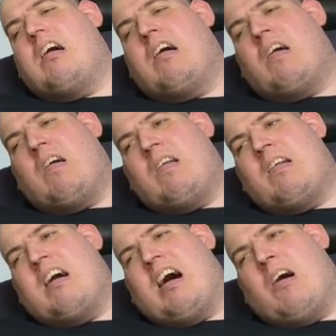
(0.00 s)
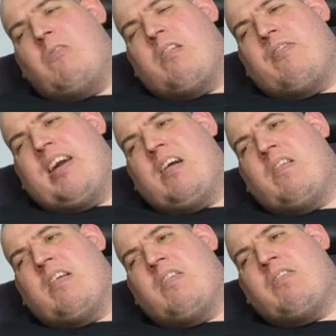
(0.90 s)
on our review
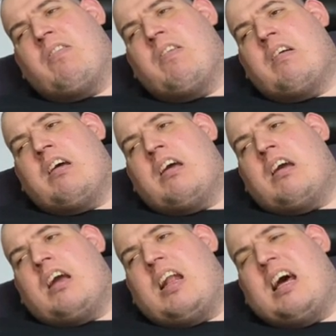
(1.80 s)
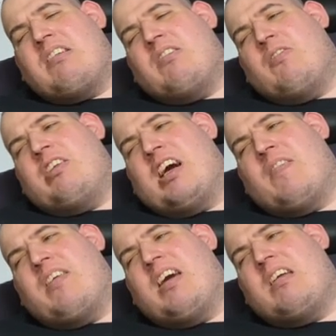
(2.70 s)
of Clash of
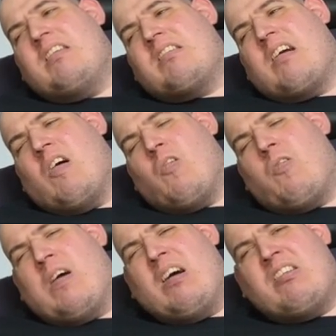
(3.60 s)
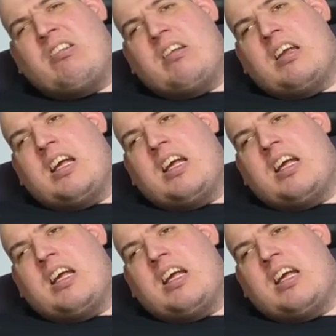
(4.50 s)
Champions Gold Rush,